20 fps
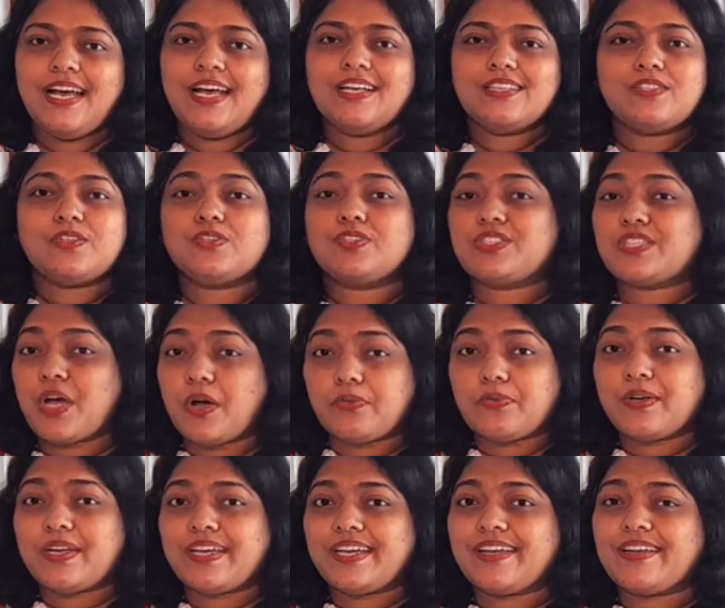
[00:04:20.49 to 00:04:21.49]
So
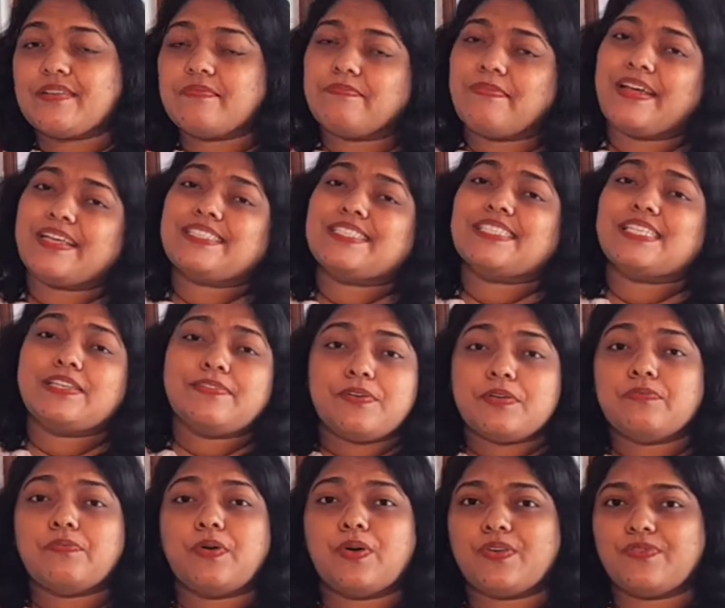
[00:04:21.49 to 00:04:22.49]
shouting makes it
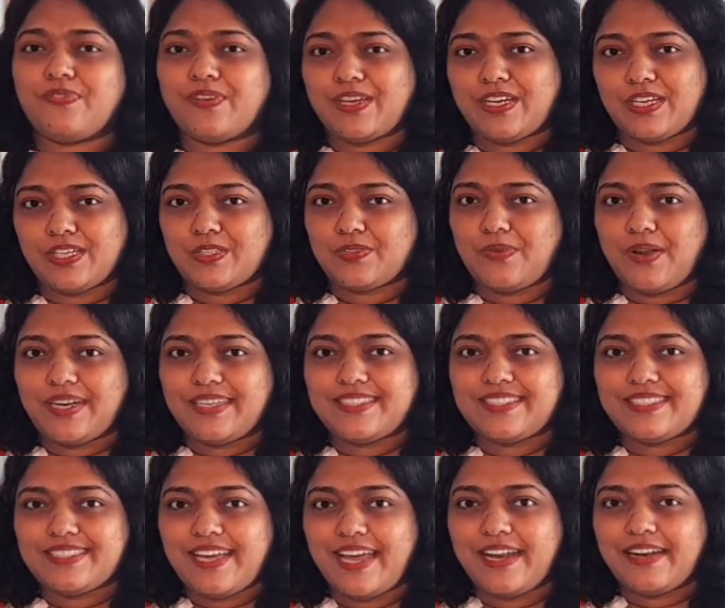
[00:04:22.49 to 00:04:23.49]
even more difficult to
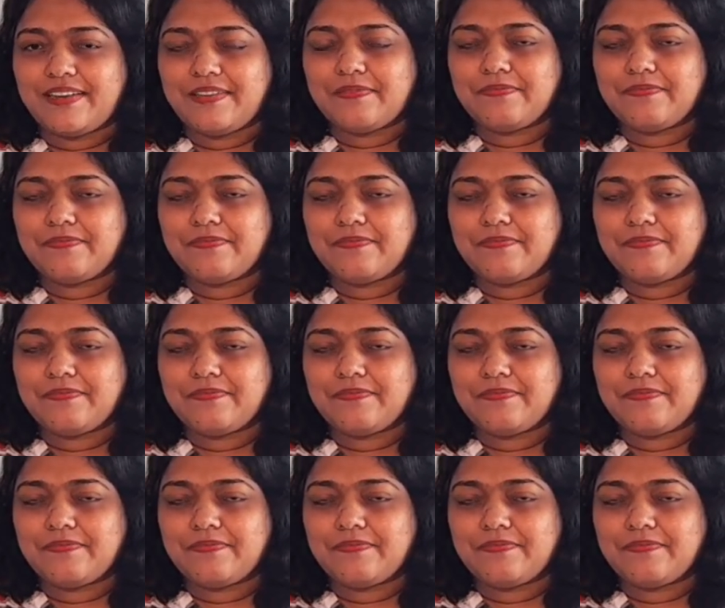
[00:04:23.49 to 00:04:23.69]
understand.